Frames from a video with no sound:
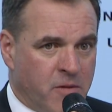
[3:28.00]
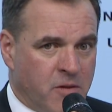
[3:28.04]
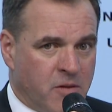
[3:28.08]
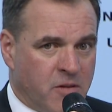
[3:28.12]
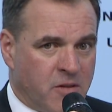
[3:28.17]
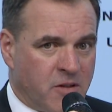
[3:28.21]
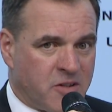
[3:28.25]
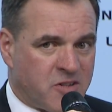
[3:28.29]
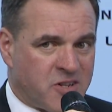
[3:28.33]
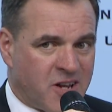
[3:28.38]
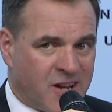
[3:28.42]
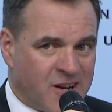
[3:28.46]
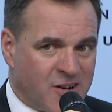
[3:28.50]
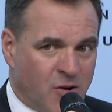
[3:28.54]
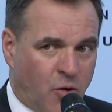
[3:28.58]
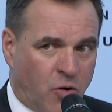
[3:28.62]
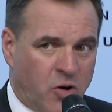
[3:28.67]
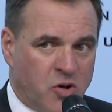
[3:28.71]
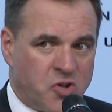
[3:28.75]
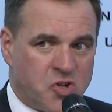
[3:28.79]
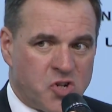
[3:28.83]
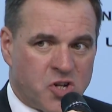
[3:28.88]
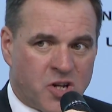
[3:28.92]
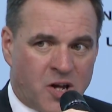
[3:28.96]
The
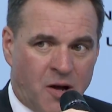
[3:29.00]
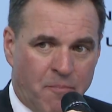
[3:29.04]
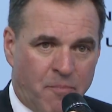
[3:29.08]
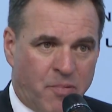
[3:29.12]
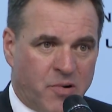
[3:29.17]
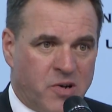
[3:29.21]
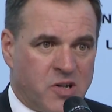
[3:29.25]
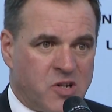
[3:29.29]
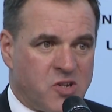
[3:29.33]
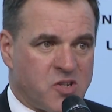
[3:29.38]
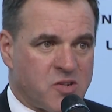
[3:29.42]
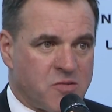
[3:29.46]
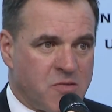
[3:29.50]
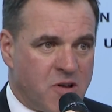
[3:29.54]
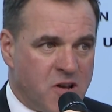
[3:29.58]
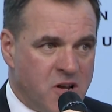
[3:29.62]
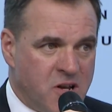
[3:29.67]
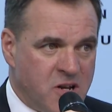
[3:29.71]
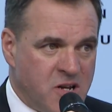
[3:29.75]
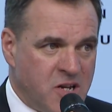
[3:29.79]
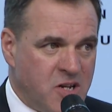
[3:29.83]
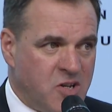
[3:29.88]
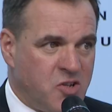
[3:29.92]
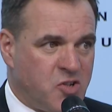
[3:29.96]
technology companies
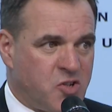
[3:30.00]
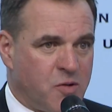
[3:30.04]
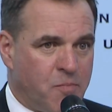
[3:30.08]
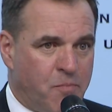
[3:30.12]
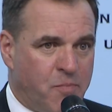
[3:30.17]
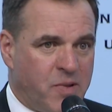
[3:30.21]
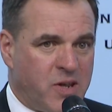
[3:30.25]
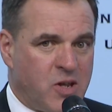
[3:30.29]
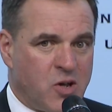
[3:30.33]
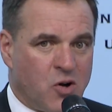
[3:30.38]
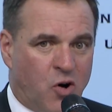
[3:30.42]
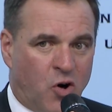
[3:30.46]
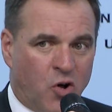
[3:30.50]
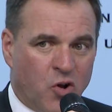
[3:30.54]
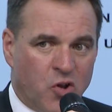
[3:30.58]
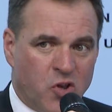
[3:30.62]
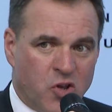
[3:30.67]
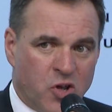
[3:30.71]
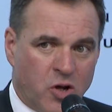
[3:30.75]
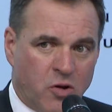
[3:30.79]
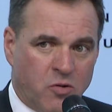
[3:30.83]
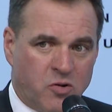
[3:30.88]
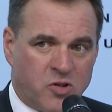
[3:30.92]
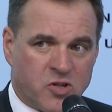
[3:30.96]
need to be on
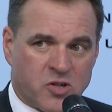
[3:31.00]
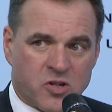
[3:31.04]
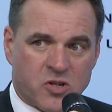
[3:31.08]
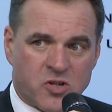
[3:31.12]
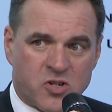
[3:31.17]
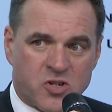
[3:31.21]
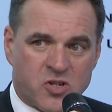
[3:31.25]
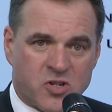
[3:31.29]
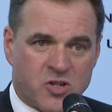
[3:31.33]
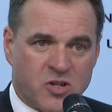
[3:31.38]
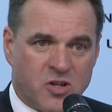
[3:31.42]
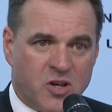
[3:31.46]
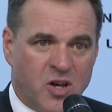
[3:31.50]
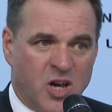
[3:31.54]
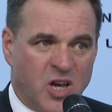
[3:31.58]
notice